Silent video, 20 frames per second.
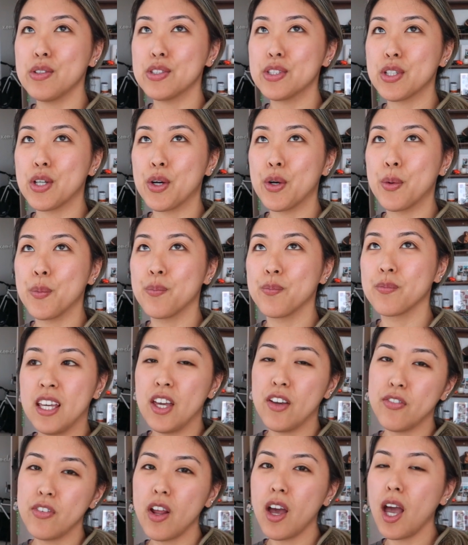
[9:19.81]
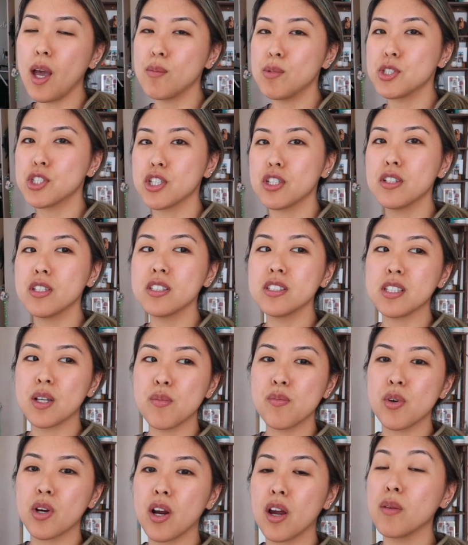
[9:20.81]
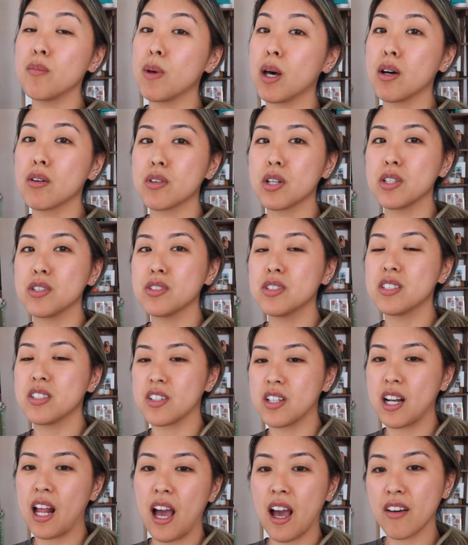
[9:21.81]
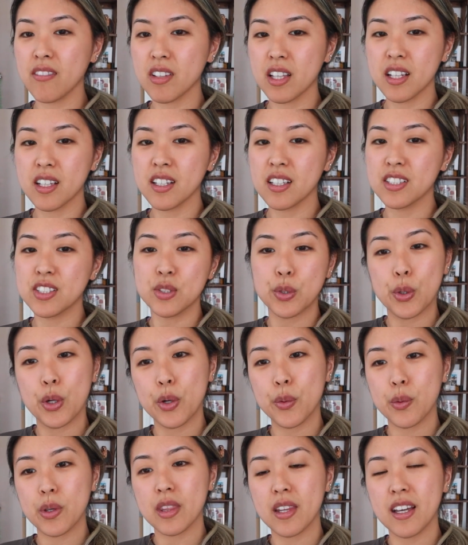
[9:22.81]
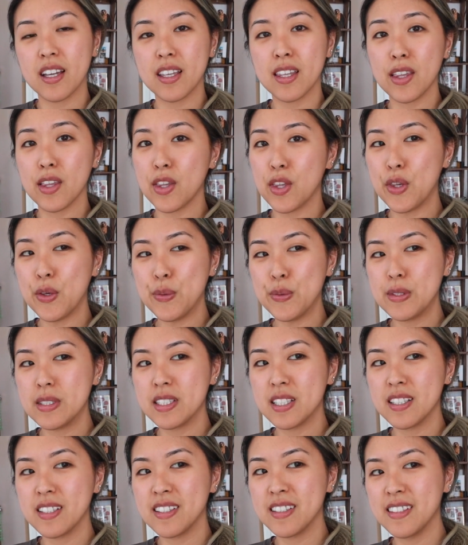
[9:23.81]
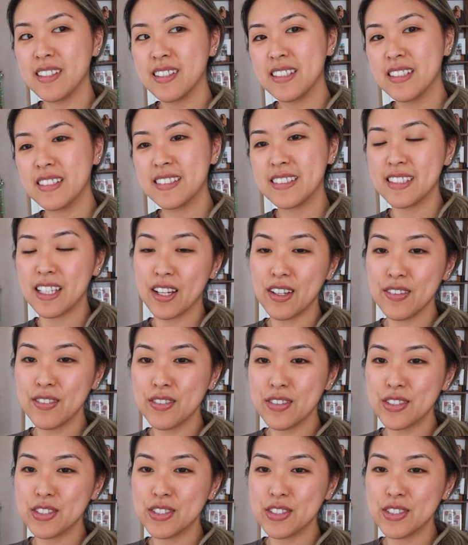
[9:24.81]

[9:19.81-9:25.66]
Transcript: So if not, I'm sure somewhere on Melrose they're gonna have, like, a store with, like, cute stuff.